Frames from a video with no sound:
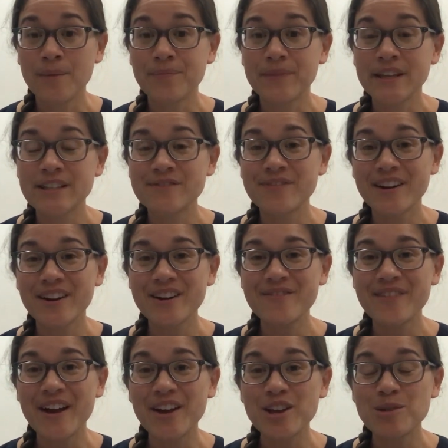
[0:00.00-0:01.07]
It's very
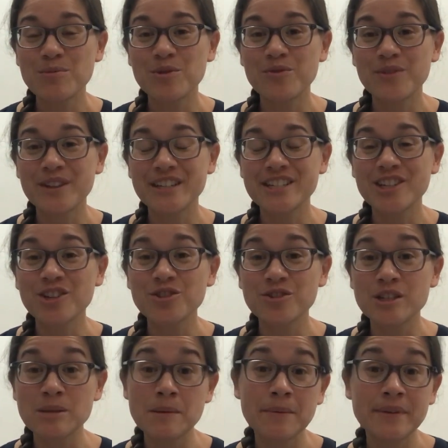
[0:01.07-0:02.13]
valuable for the children to be able